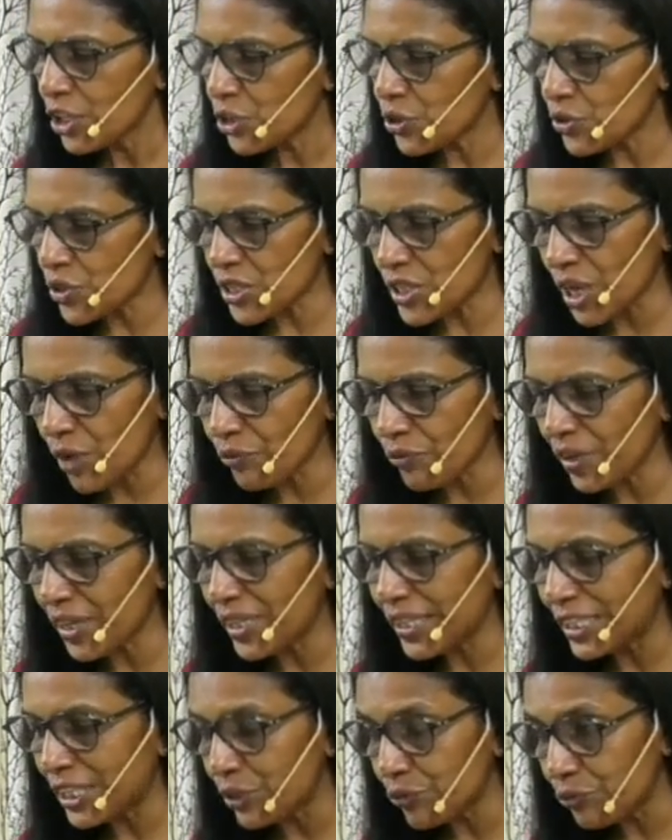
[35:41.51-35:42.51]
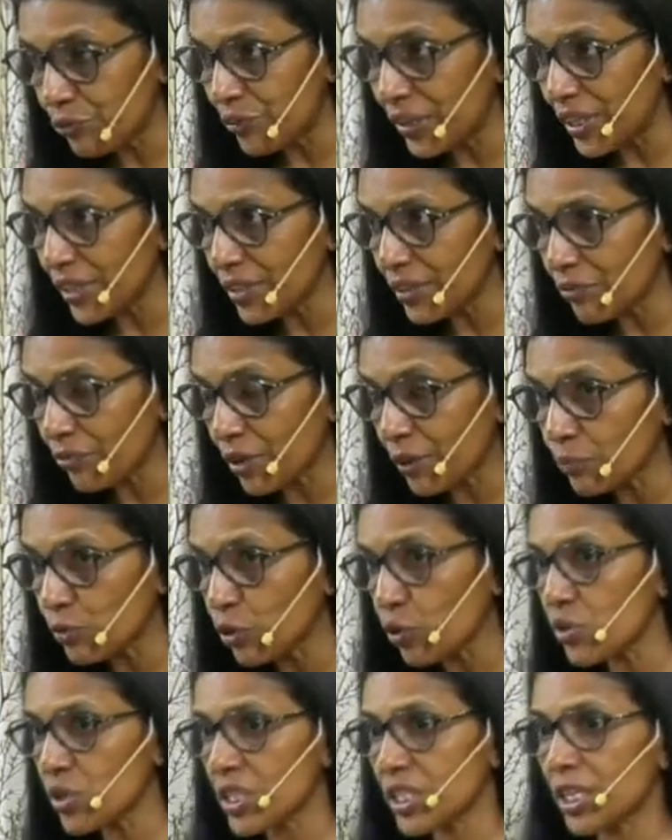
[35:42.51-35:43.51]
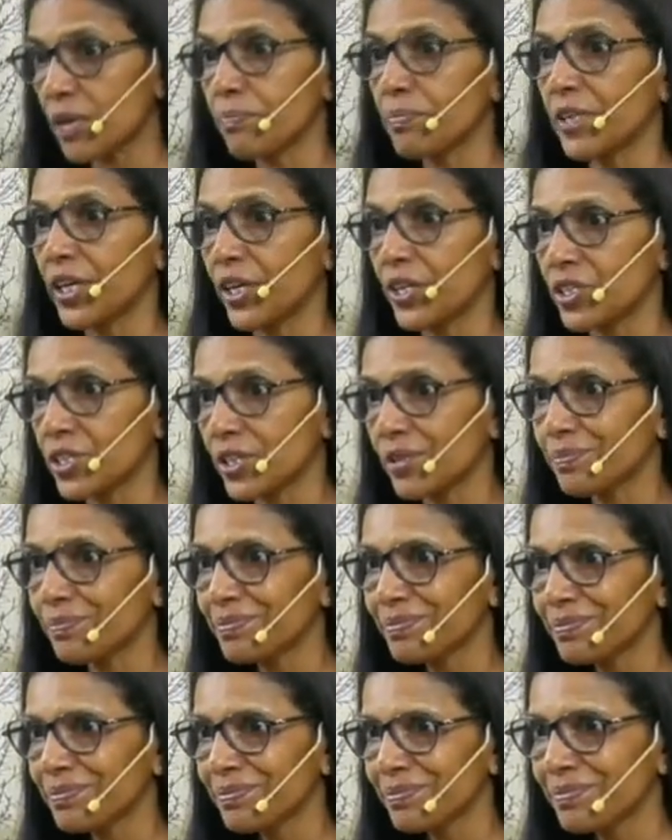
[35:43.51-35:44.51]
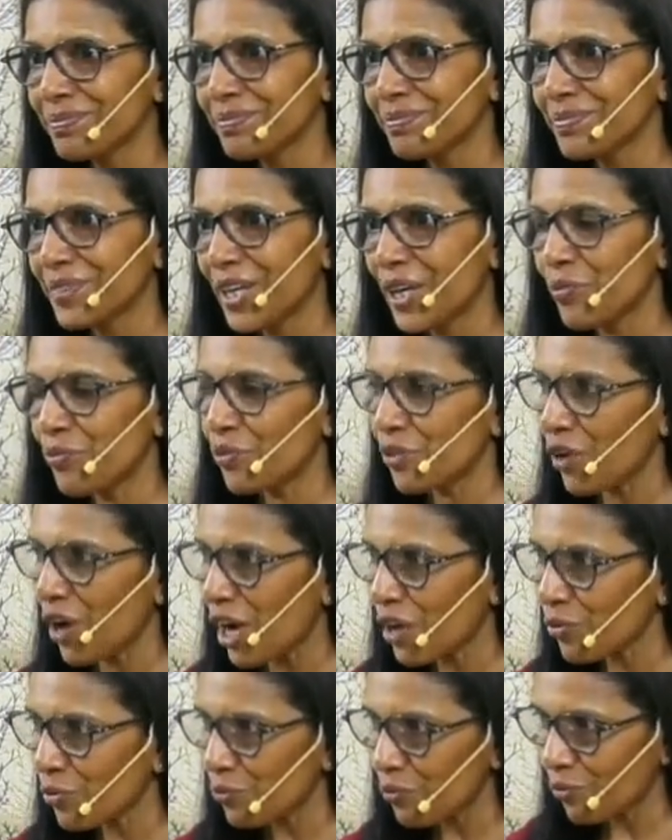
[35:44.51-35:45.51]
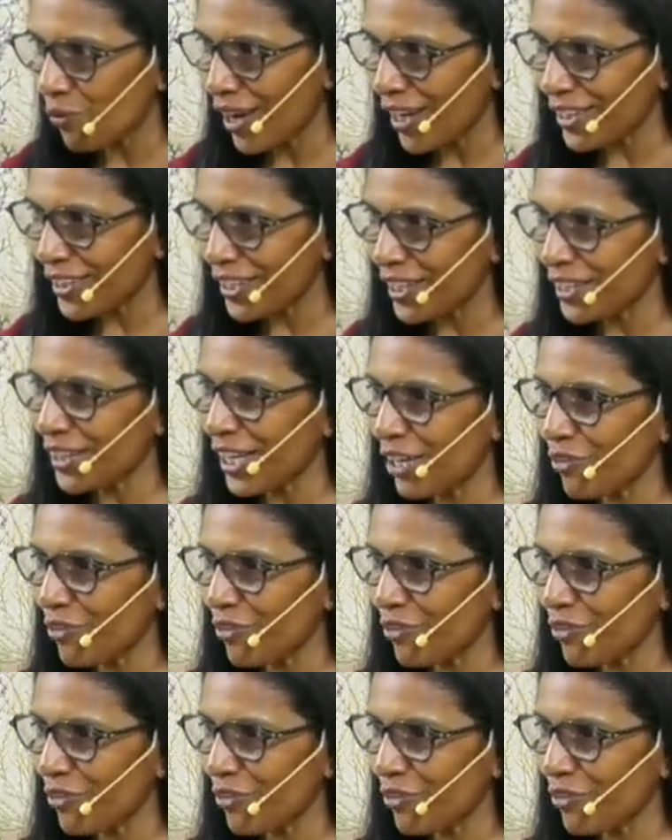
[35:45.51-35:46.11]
to suffer defeat from those temptations. If you are finding